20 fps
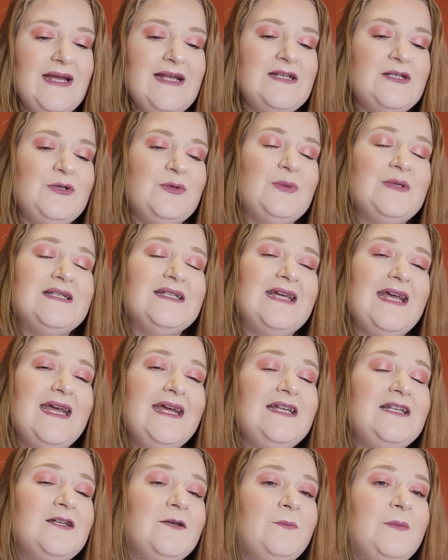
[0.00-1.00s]
into his
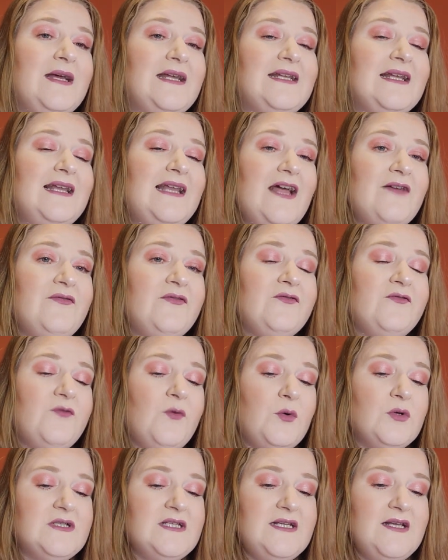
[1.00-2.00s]
kingdom in
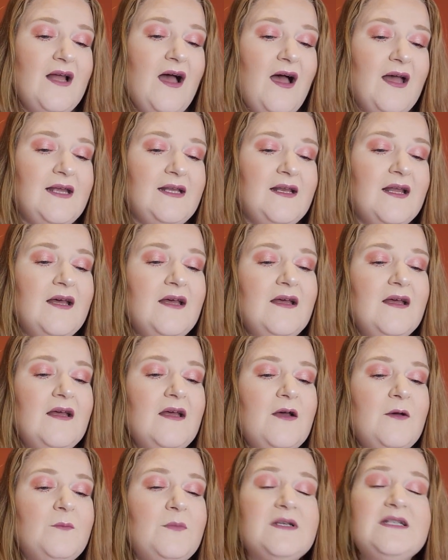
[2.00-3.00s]
1149,
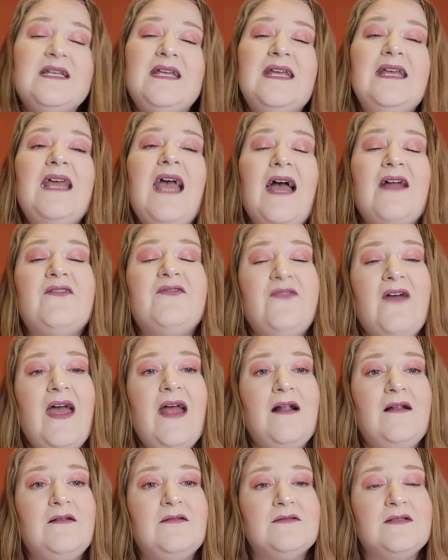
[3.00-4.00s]
but he had
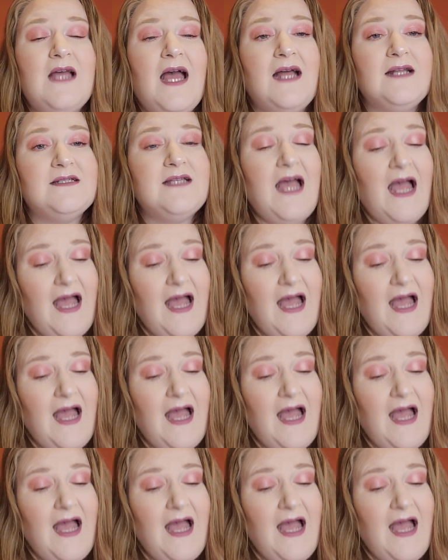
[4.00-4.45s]
failed. And